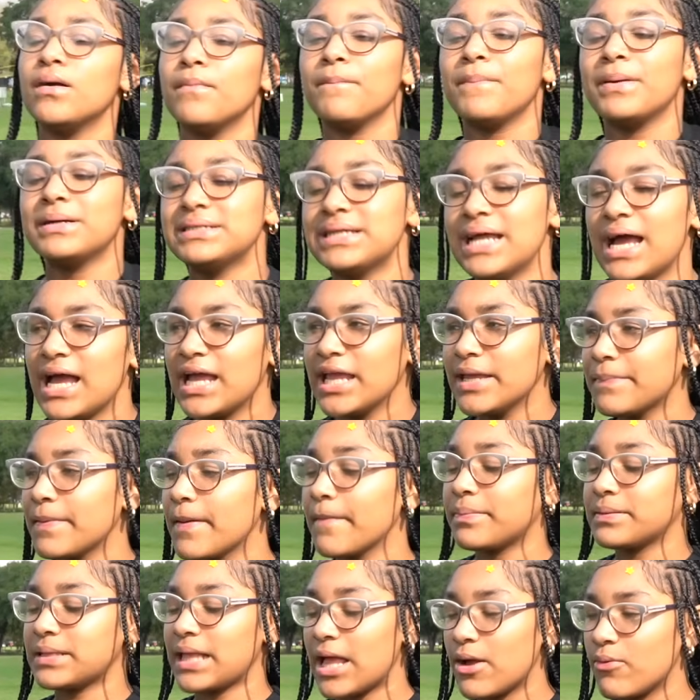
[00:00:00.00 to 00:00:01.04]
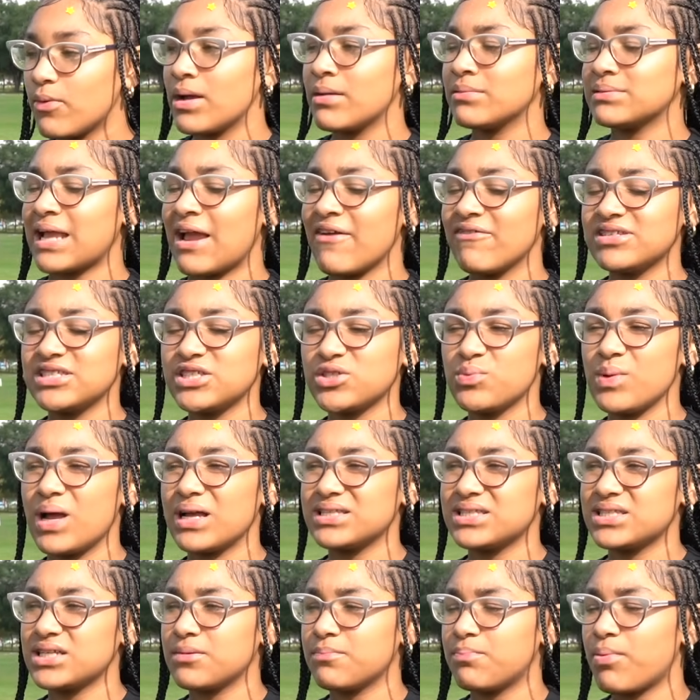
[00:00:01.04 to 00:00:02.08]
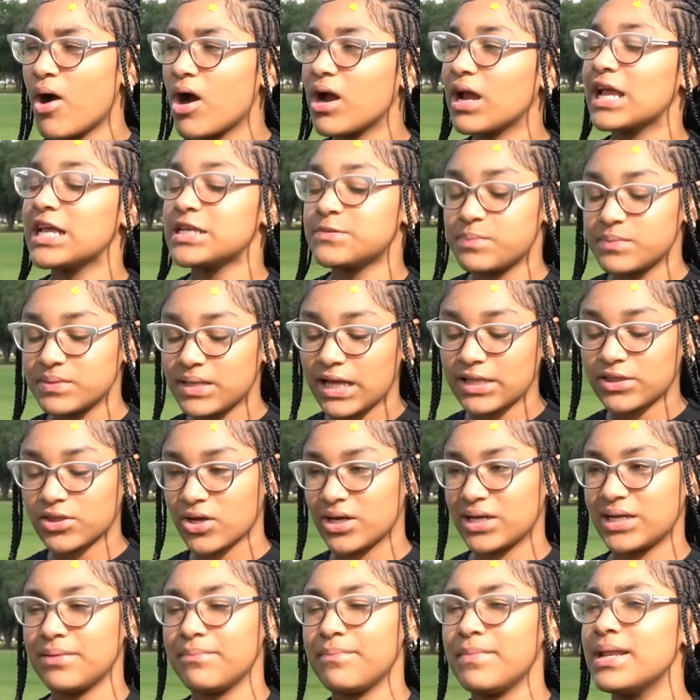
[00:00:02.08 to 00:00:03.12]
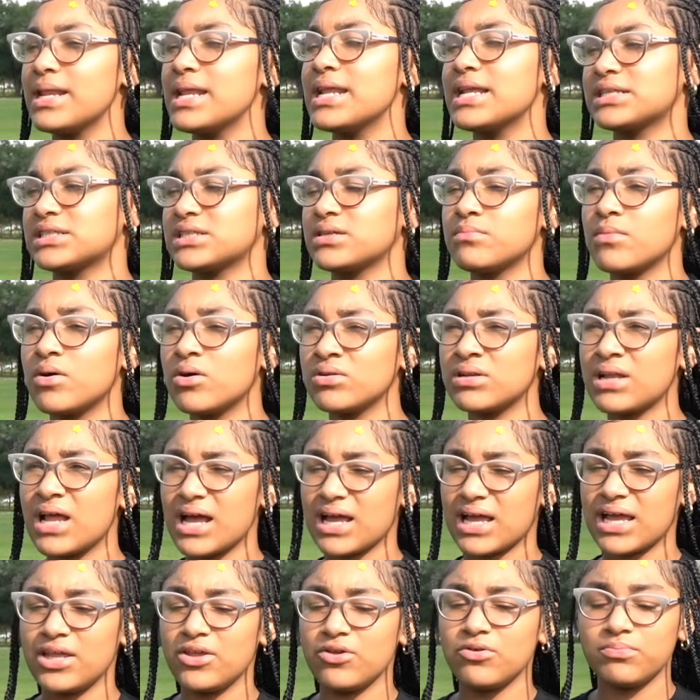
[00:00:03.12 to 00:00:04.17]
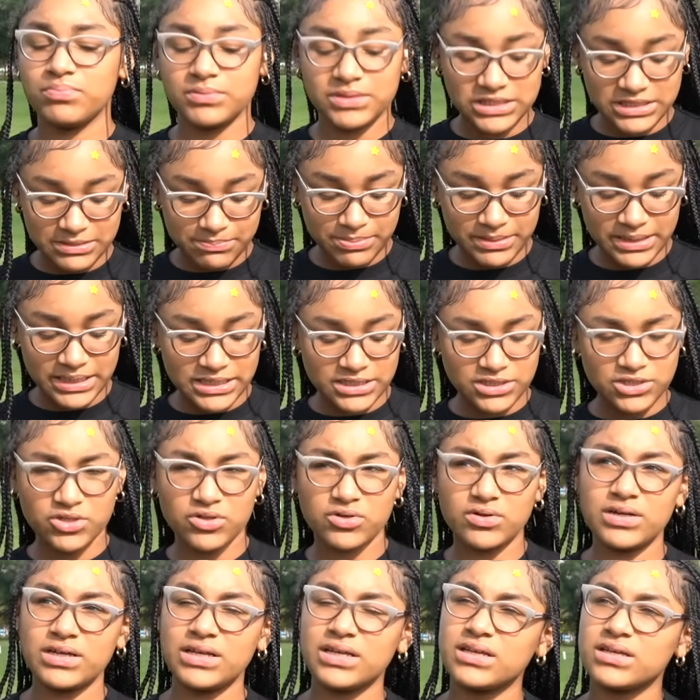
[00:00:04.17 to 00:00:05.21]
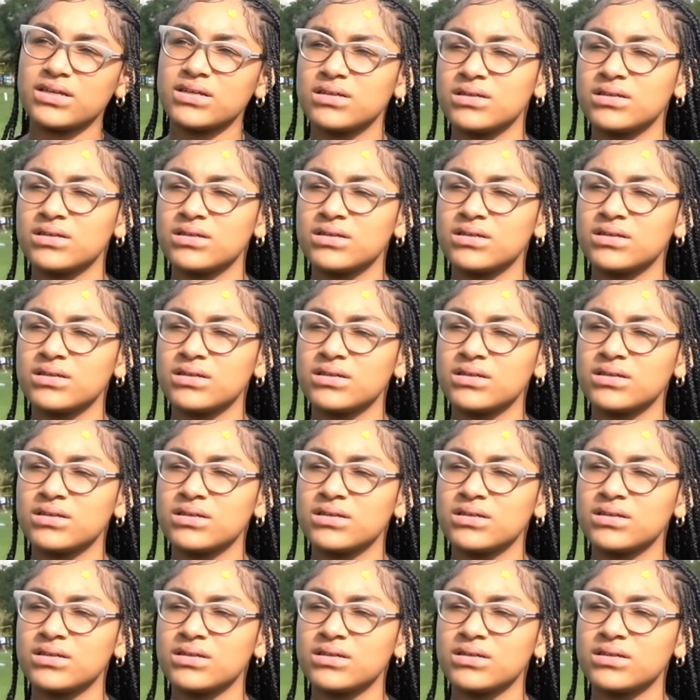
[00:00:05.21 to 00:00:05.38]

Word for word: But Dad, you've been playing with him ever since we got to the park. It's been like 30 minutes. Come on now, can you just please do it?